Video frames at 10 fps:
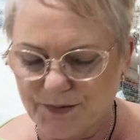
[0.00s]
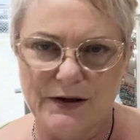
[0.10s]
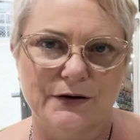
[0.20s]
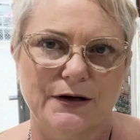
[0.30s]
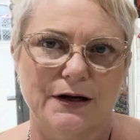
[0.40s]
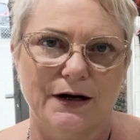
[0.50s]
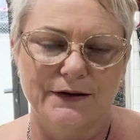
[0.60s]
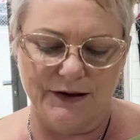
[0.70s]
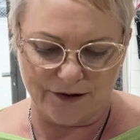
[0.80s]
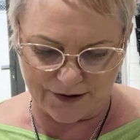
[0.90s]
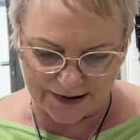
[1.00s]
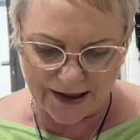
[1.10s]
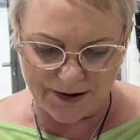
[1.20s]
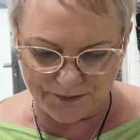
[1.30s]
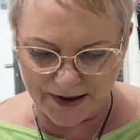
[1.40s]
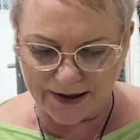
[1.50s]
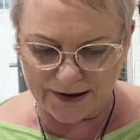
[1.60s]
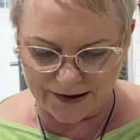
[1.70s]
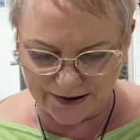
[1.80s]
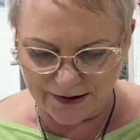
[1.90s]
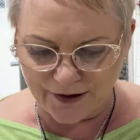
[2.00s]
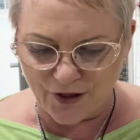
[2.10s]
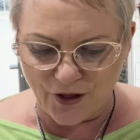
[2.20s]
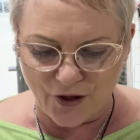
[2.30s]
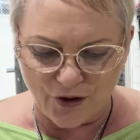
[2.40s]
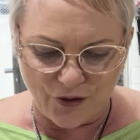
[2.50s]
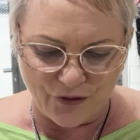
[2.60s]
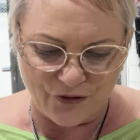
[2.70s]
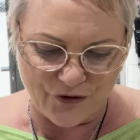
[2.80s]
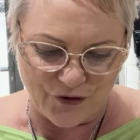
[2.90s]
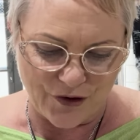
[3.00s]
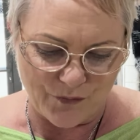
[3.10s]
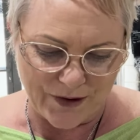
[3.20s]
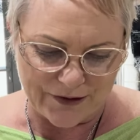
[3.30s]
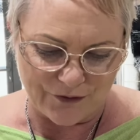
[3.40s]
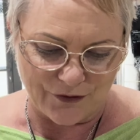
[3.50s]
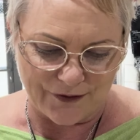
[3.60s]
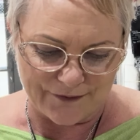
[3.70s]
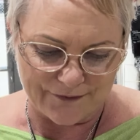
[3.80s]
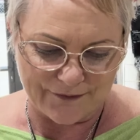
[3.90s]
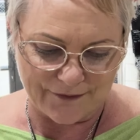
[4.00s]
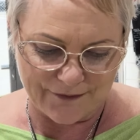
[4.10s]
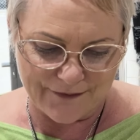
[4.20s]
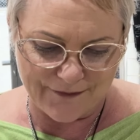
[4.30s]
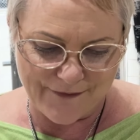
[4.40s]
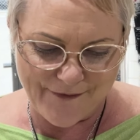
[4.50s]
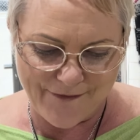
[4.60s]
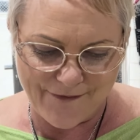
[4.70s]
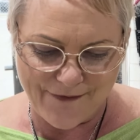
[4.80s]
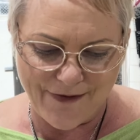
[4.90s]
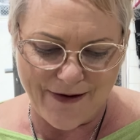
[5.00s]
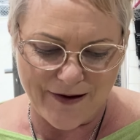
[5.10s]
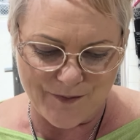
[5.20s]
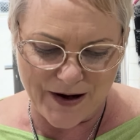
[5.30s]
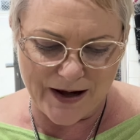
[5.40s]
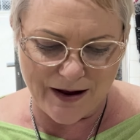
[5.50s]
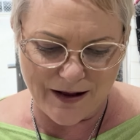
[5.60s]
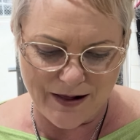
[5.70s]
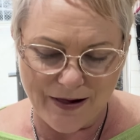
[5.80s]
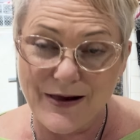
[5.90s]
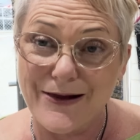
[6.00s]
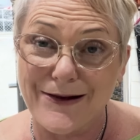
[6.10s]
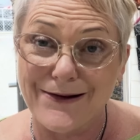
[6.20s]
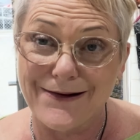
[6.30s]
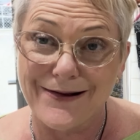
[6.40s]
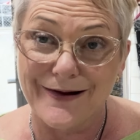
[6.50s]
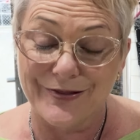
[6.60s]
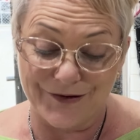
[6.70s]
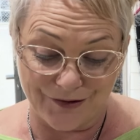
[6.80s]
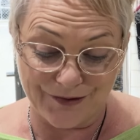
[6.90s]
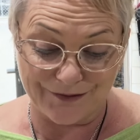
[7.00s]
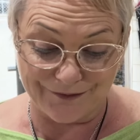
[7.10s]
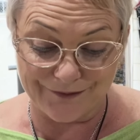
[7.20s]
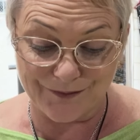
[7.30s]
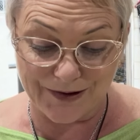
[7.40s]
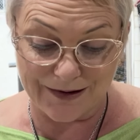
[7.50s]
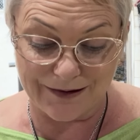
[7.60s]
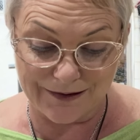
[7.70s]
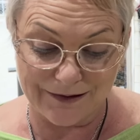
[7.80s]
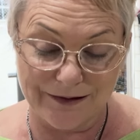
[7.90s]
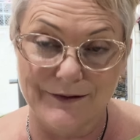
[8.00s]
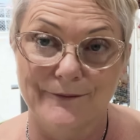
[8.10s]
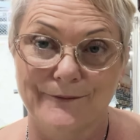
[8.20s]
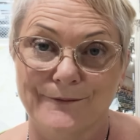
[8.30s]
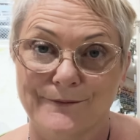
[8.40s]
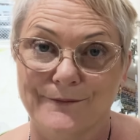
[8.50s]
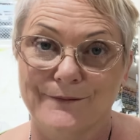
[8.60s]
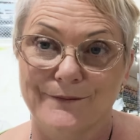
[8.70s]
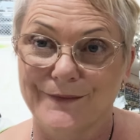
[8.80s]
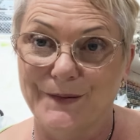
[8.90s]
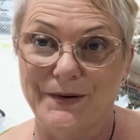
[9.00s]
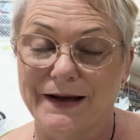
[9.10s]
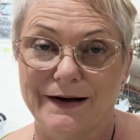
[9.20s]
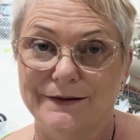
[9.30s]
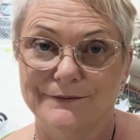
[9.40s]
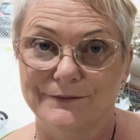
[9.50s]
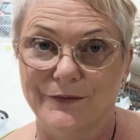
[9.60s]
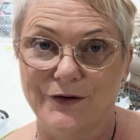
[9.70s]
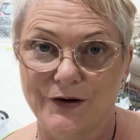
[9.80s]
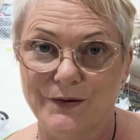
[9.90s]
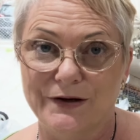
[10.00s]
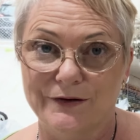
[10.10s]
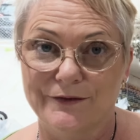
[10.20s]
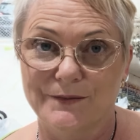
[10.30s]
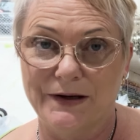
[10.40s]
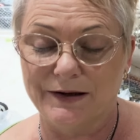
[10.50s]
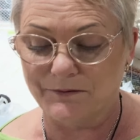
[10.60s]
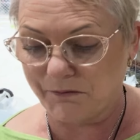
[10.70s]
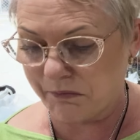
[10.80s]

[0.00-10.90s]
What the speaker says: I look at it I think I can't pay $31 a meter. $31 a meter. I'm not paying it. $31 a meter.